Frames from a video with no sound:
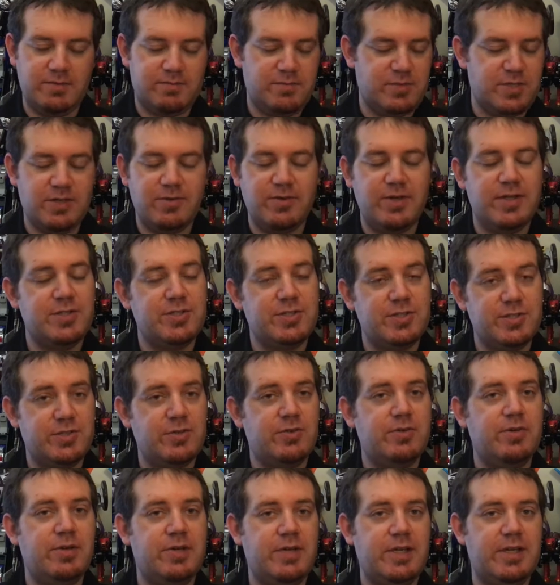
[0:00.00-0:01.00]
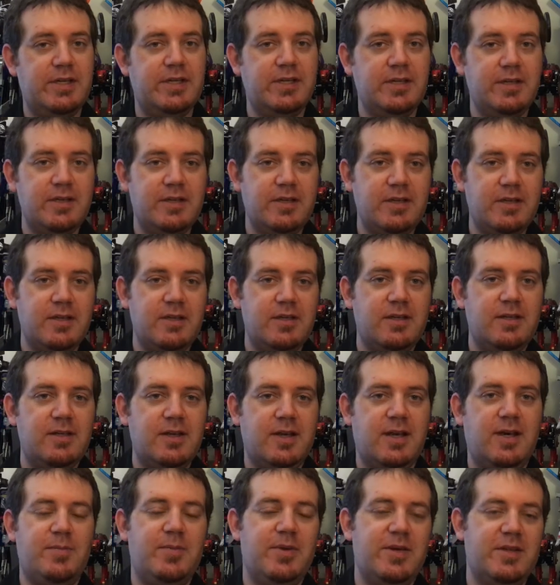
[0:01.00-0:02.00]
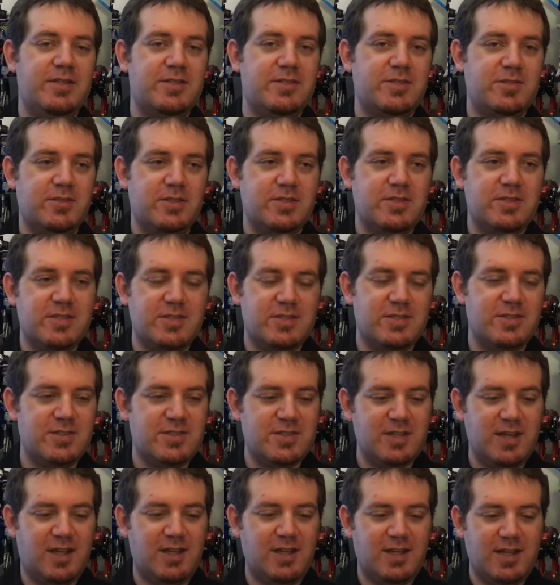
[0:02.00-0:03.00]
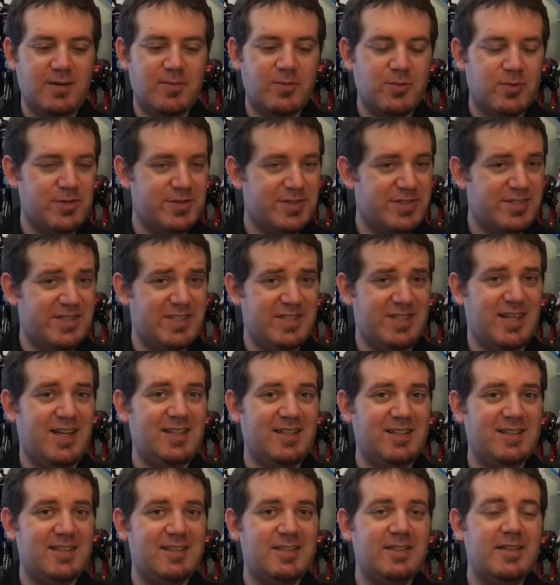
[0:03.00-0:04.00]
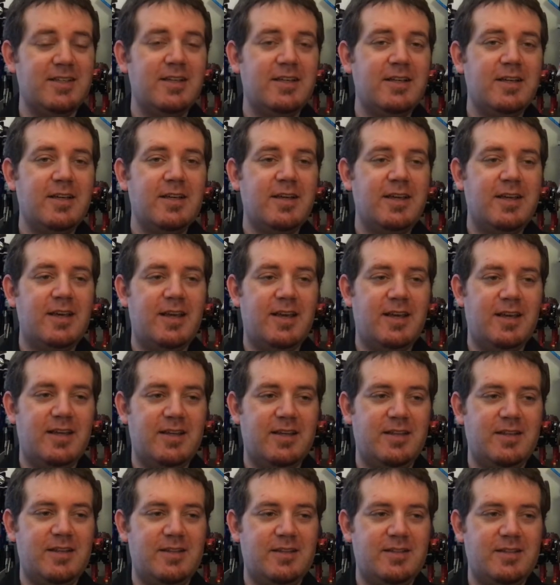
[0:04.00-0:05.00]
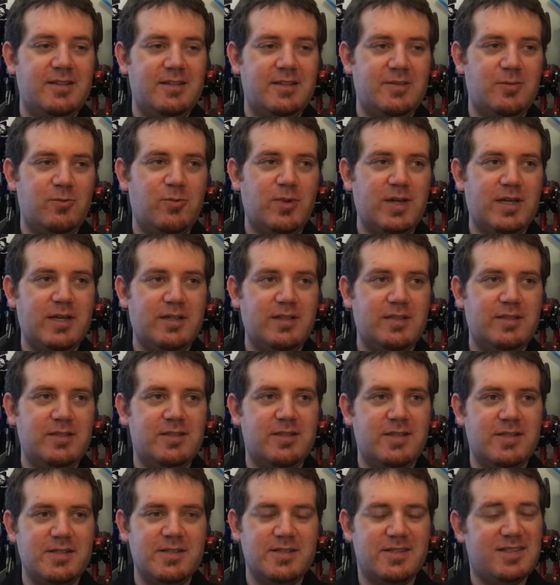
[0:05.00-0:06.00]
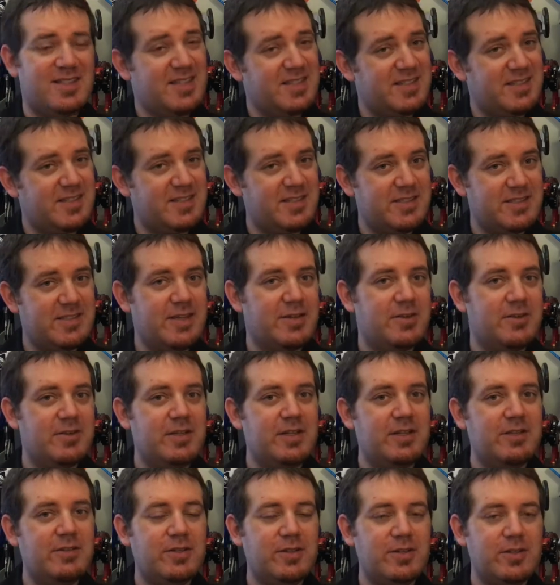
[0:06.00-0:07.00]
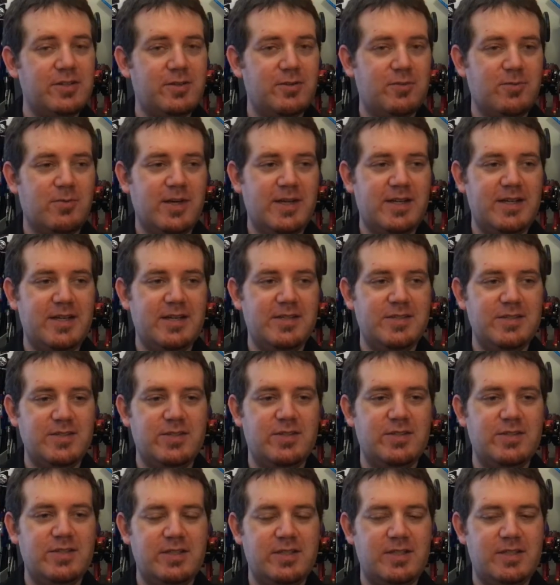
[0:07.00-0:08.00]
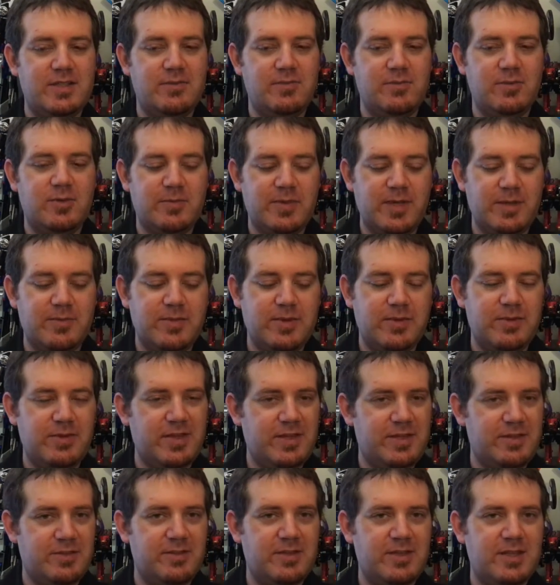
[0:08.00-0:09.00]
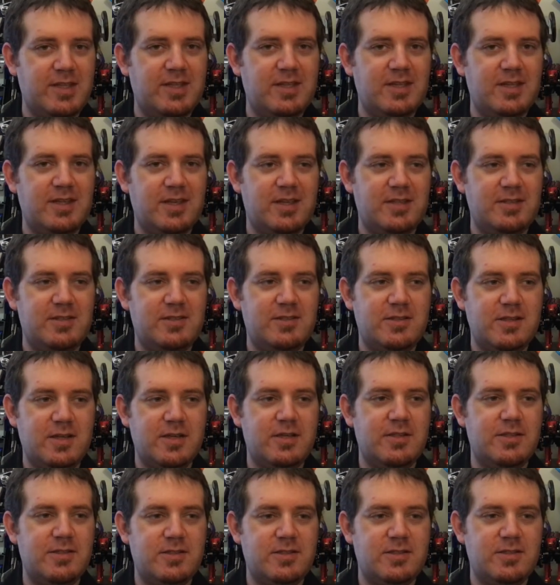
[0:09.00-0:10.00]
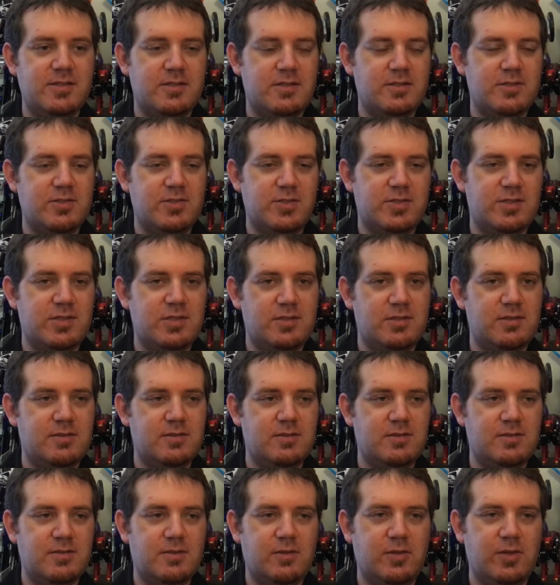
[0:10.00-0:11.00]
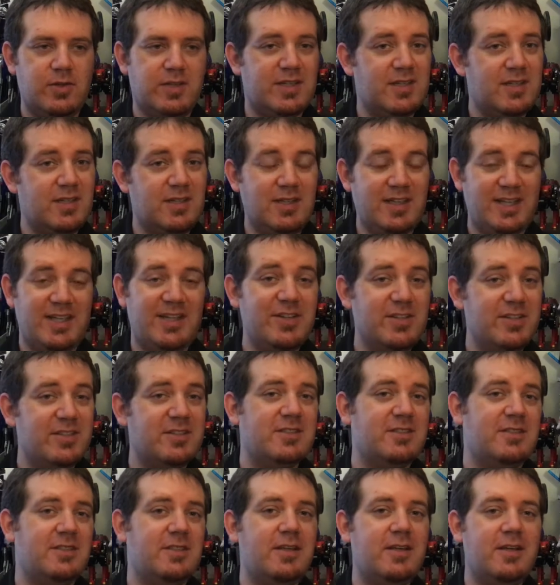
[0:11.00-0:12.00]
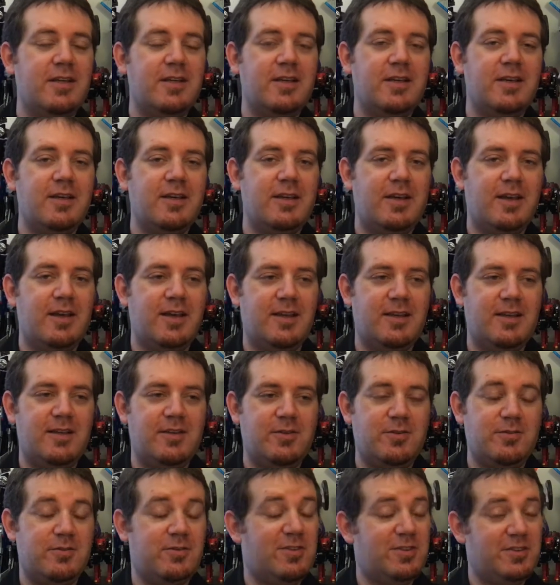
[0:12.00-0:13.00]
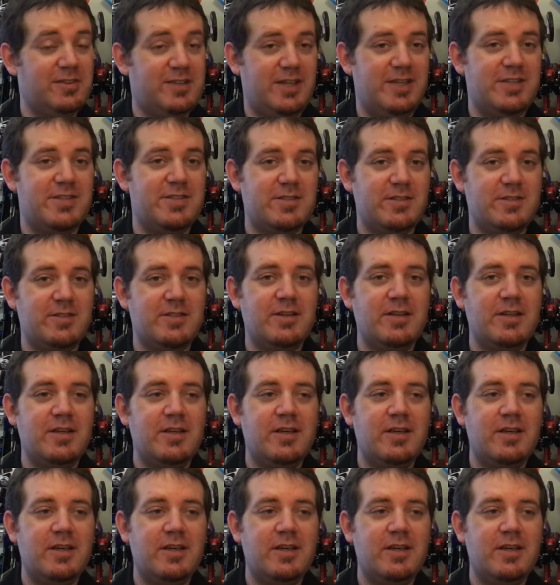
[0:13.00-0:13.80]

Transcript: Generation Toy OpX looks just a lot more solid, and while it doesn't necessarily look quite as good in robot mode, I don't think, it does just look cleaner and overall nicer.